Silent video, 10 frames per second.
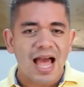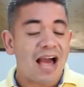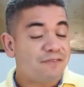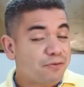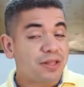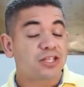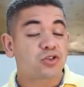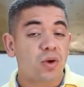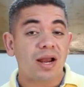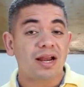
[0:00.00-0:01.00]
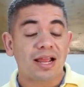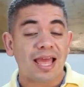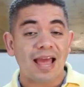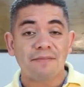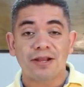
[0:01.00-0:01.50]
I haven't really tried it
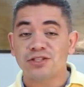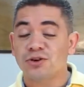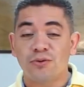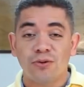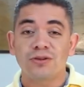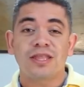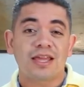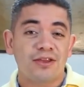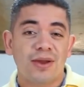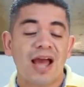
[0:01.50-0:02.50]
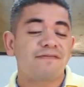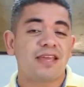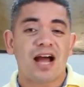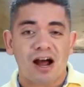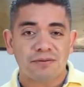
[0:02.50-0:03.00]
again, but it's cool that you have
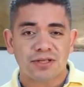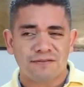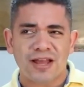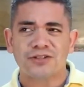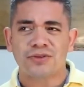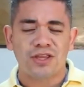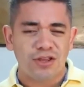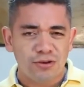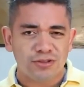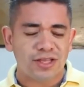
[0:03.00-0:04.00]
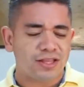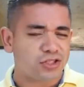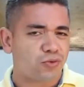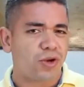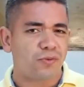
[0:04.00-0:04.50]
the option of actually using the
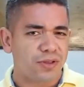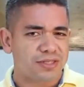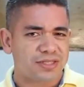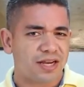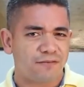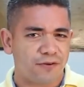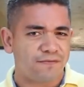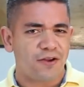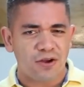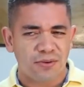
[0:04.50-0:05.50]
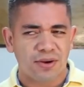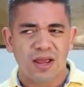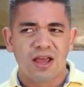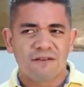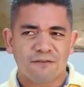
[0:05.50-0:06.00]
screen real estate of your phone
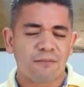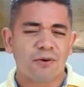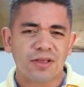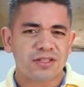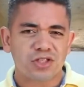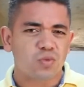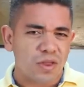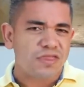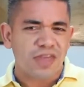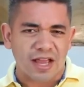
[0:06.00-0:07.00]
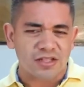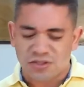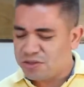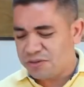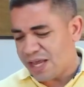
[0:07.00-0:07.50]
for more than just one thing,
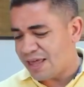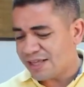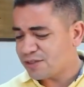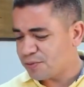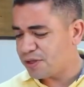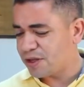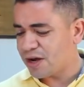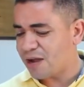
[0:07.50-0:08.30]
so yeah, that's a really good